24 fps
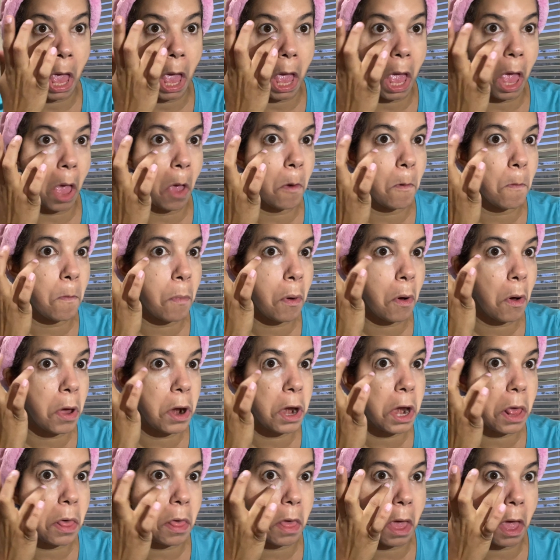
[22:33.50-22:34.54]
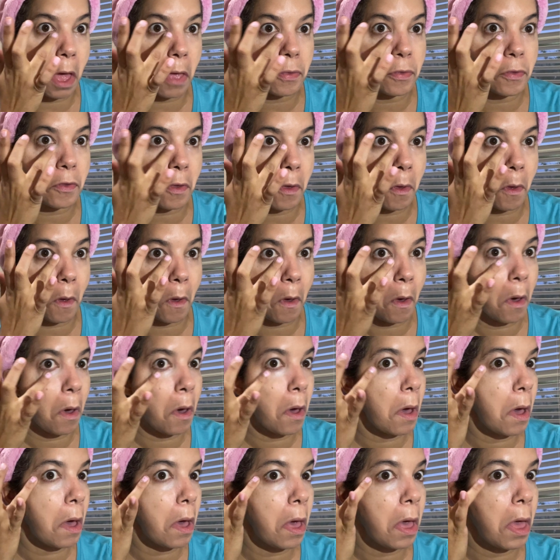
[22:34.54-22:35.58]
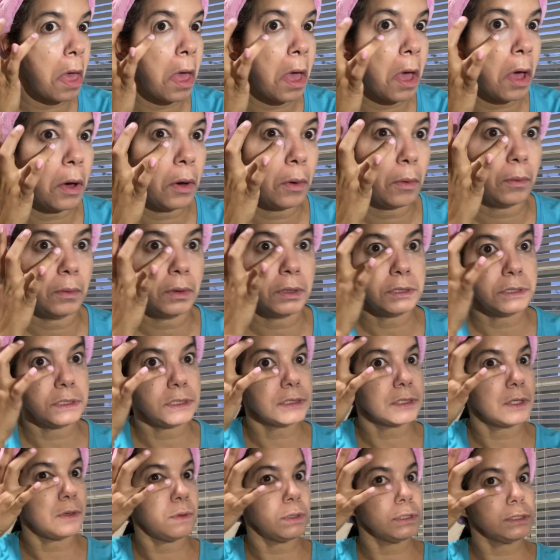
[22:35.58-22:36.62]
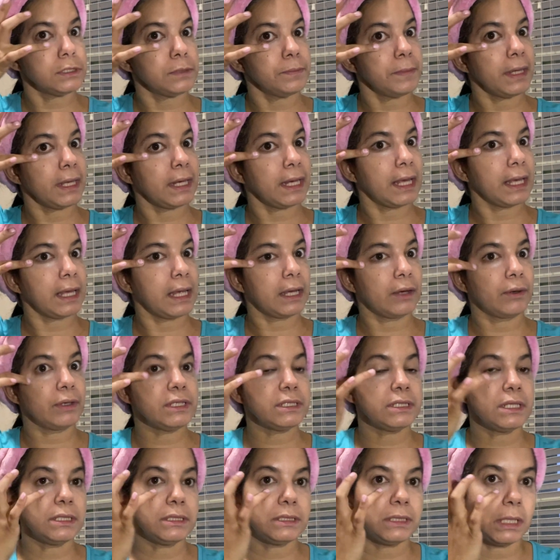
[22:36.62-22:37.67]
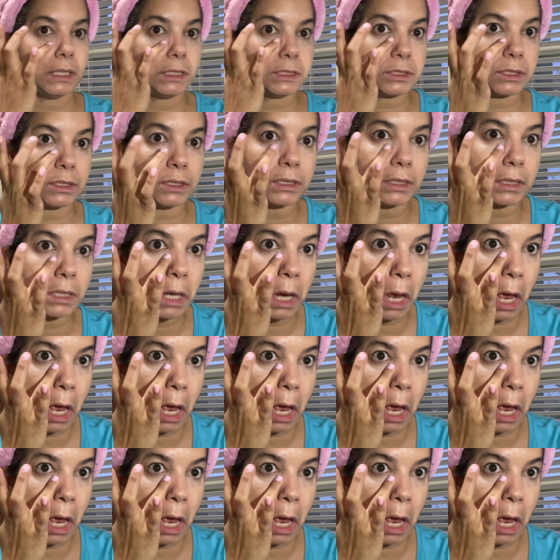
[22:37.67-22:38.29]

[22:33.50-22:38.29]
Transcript: and put it there too. We're just going to make like a green sensation,